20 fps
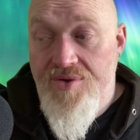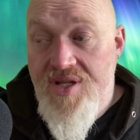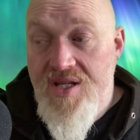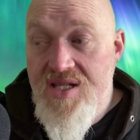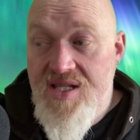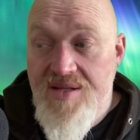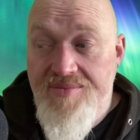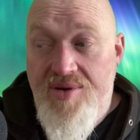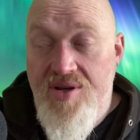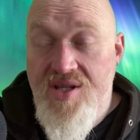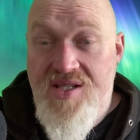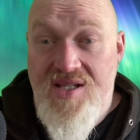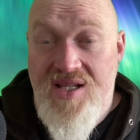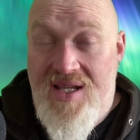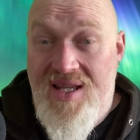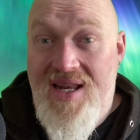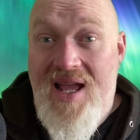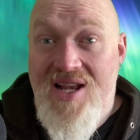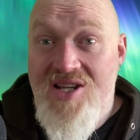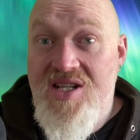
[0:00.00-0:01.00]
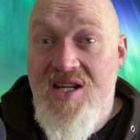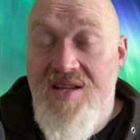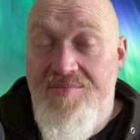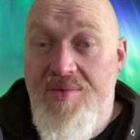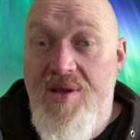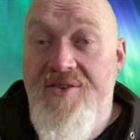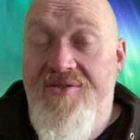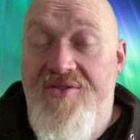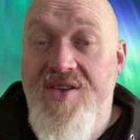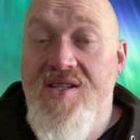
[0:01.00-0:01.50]
autistic person, it can actually
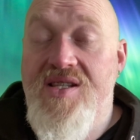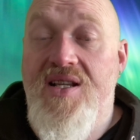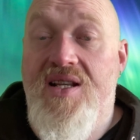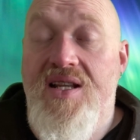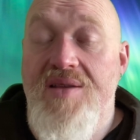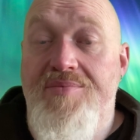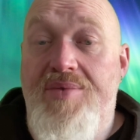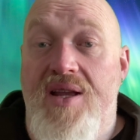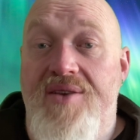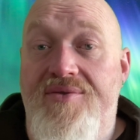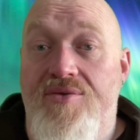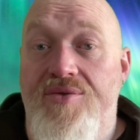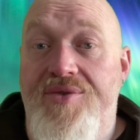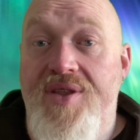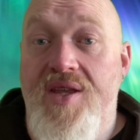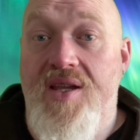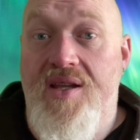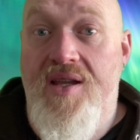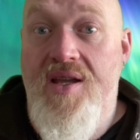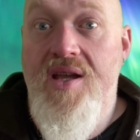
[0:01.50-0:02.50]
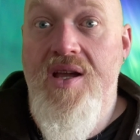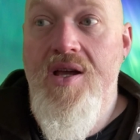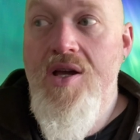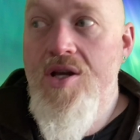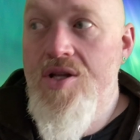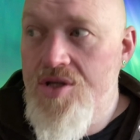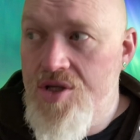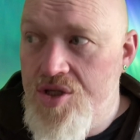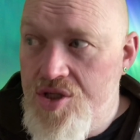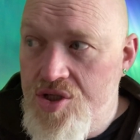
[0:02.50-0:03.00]
be a physically painful thing.
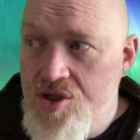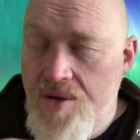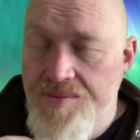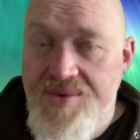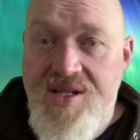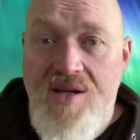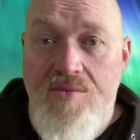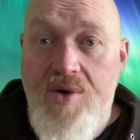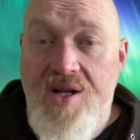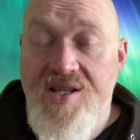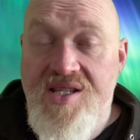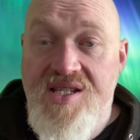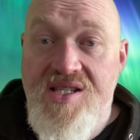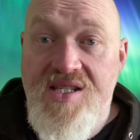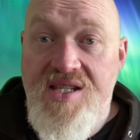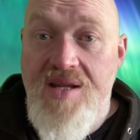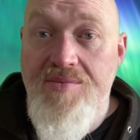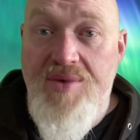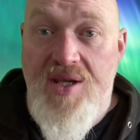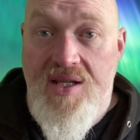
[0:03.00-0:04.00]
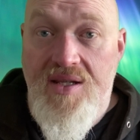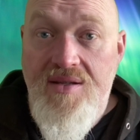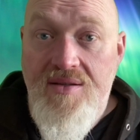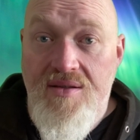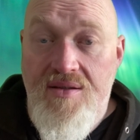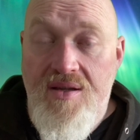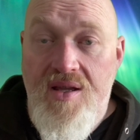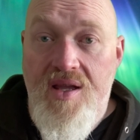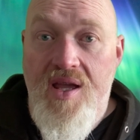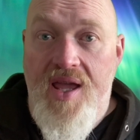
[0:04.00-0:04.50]
To stop someone stimming
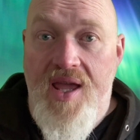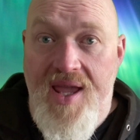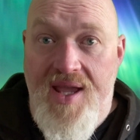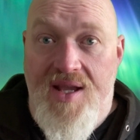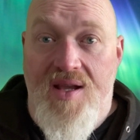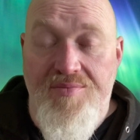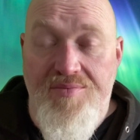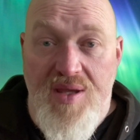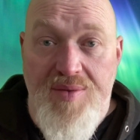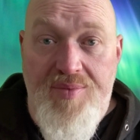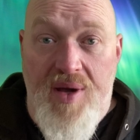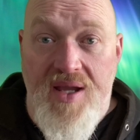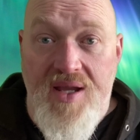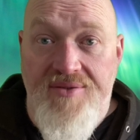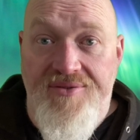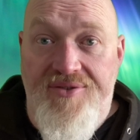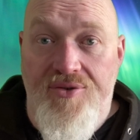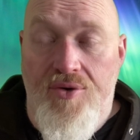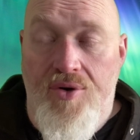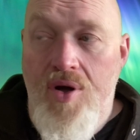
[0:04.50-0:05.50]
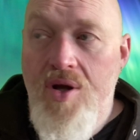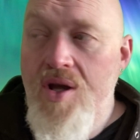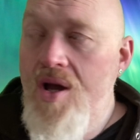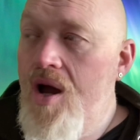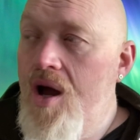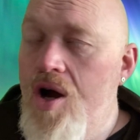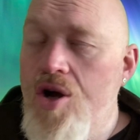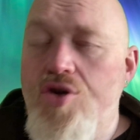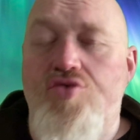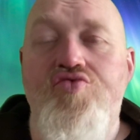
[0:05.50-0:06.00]
it can be painful.
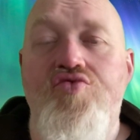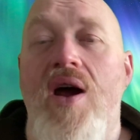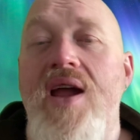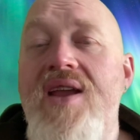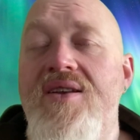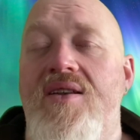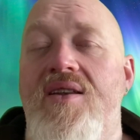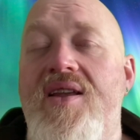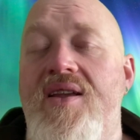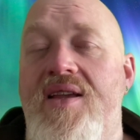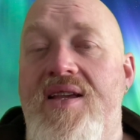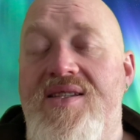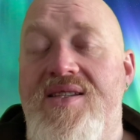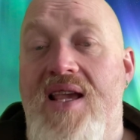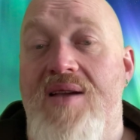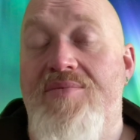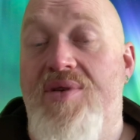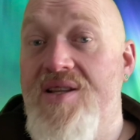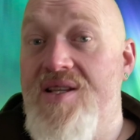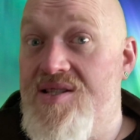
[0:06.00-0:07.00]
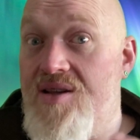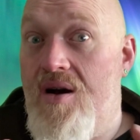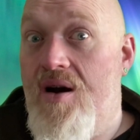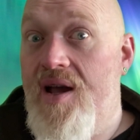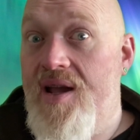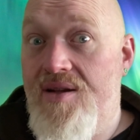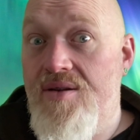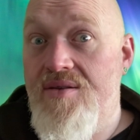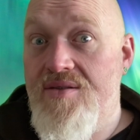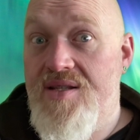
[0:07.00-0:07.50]
A great example is
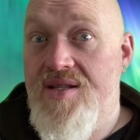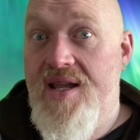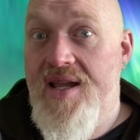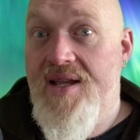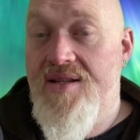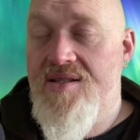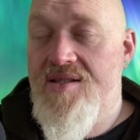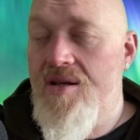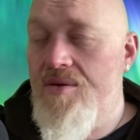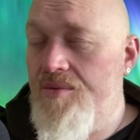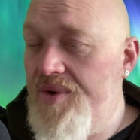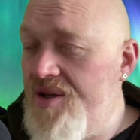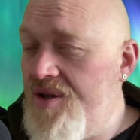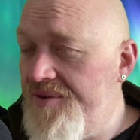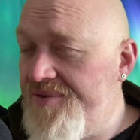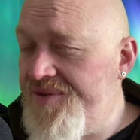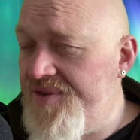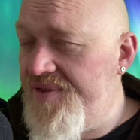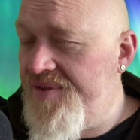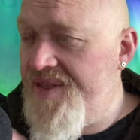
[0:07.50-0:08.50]
eye contact. So we often